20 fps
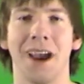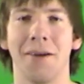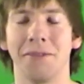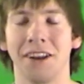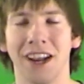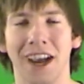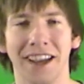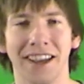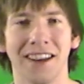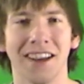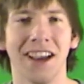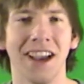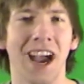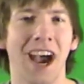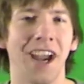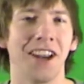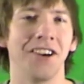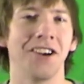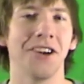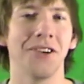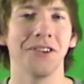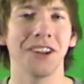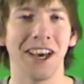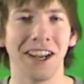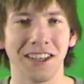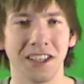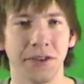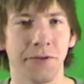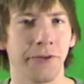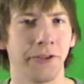I mean, I know
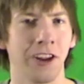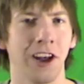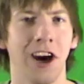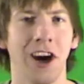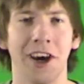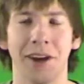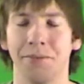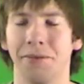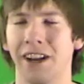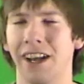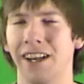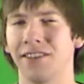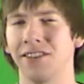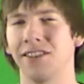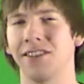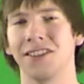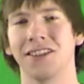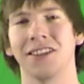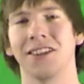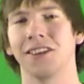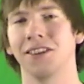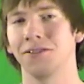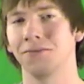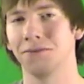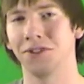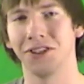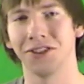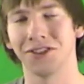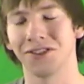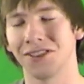that it's flawed, but I still
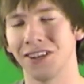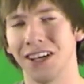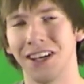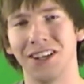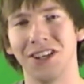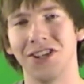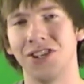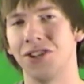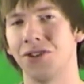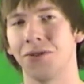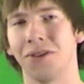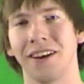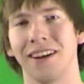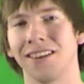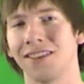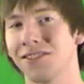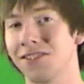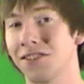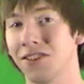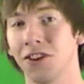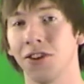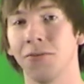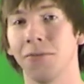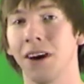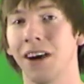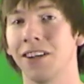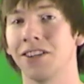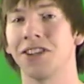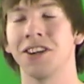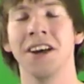just enjoy it so
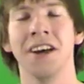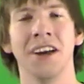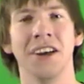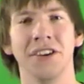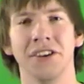much.